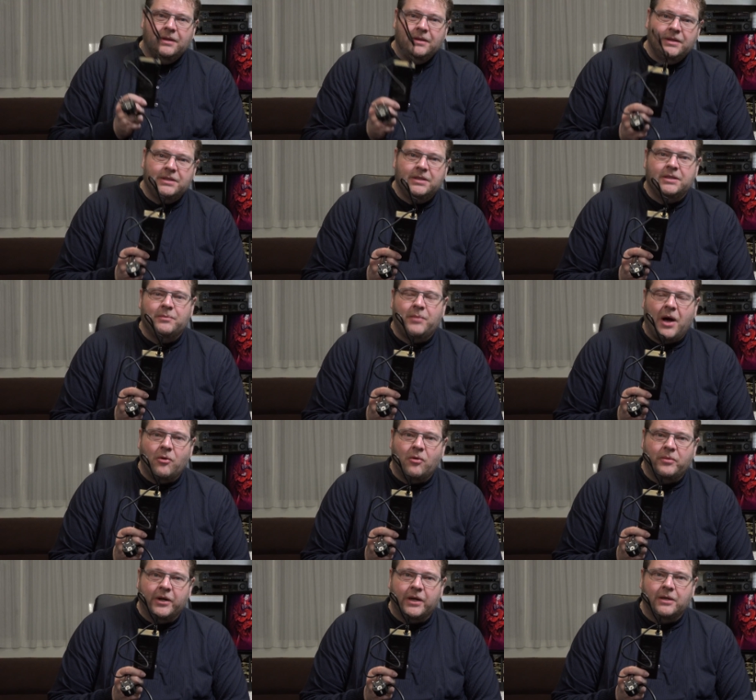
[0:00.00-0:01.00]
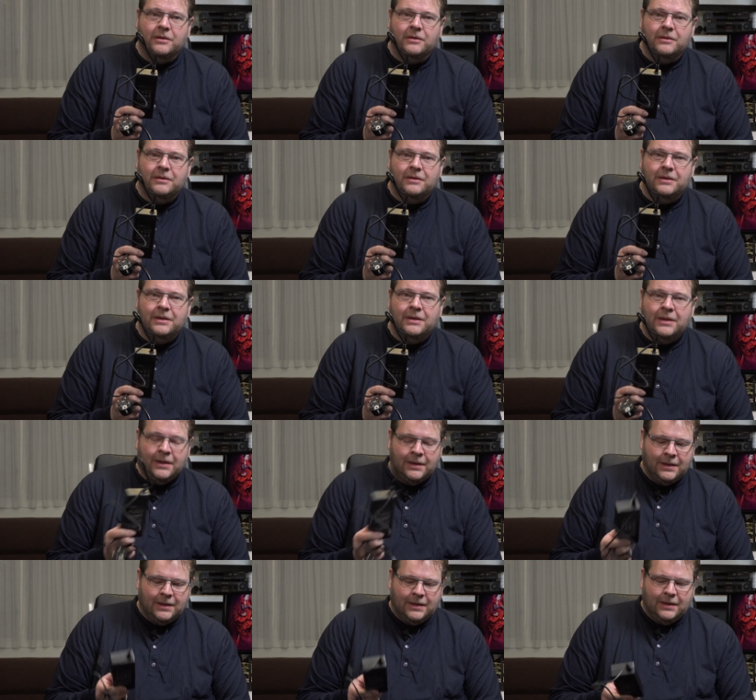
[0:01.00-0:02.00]
This is the power brick.
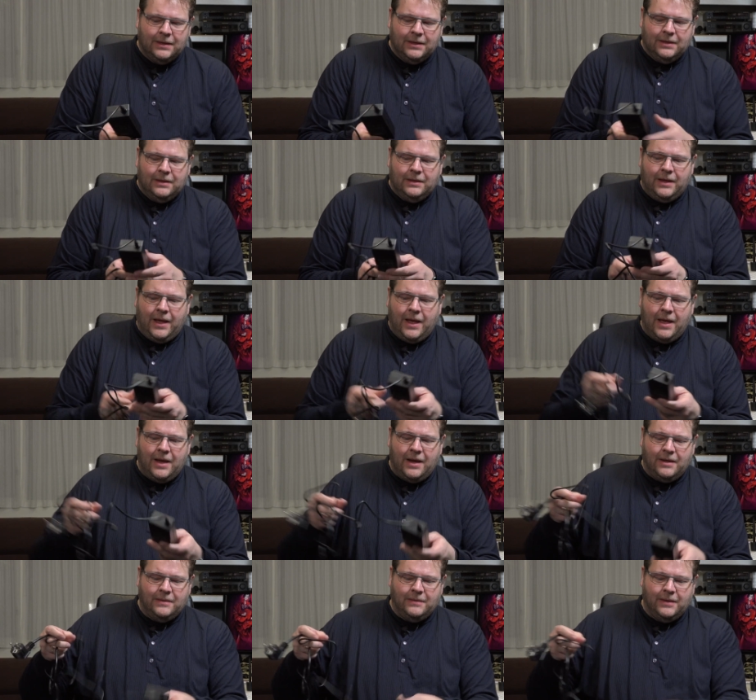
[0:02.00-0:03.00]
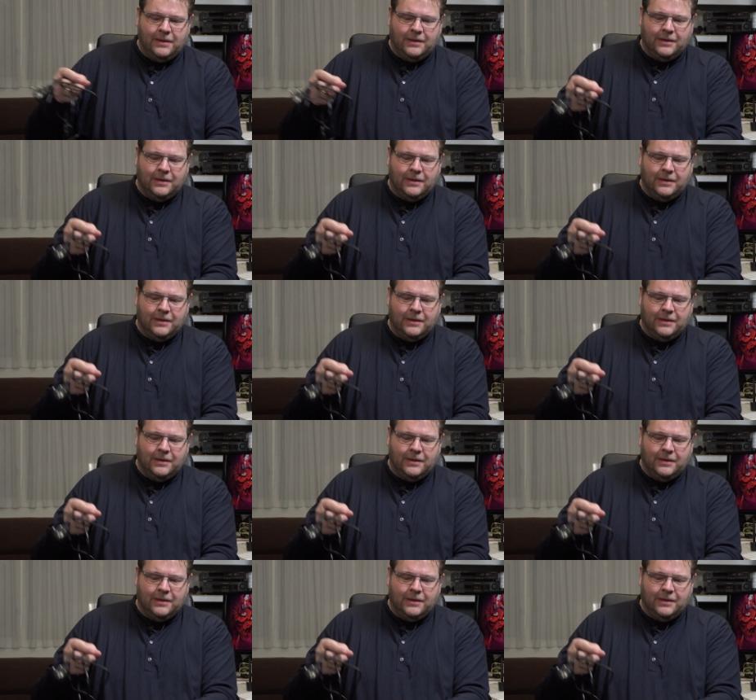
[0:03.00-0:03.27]
And